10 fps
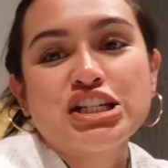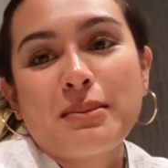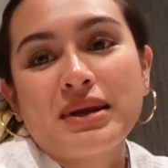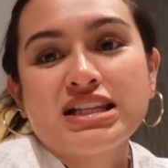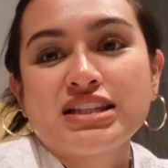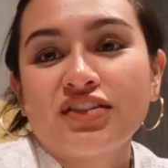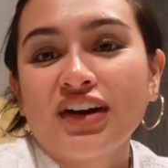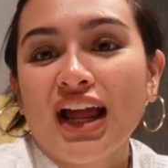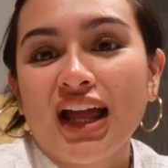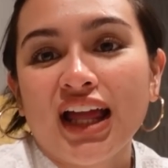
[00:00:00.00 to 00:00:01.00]
Japanese
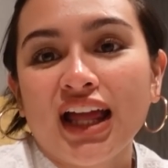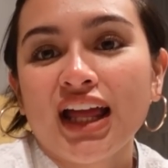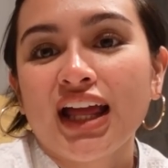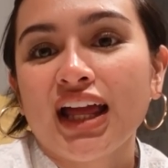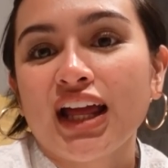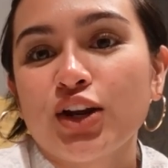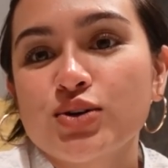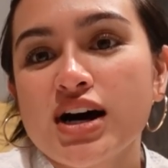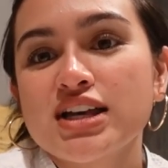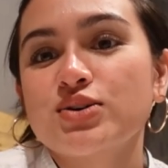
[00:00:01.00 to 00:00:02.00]
friend.
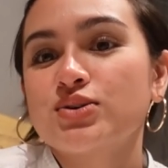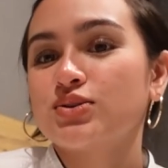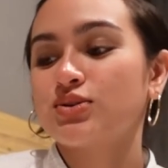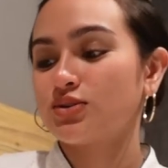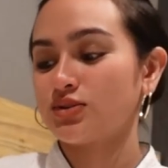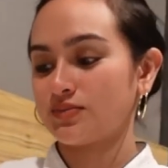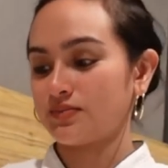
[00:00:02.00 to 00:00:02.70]
Ohayo!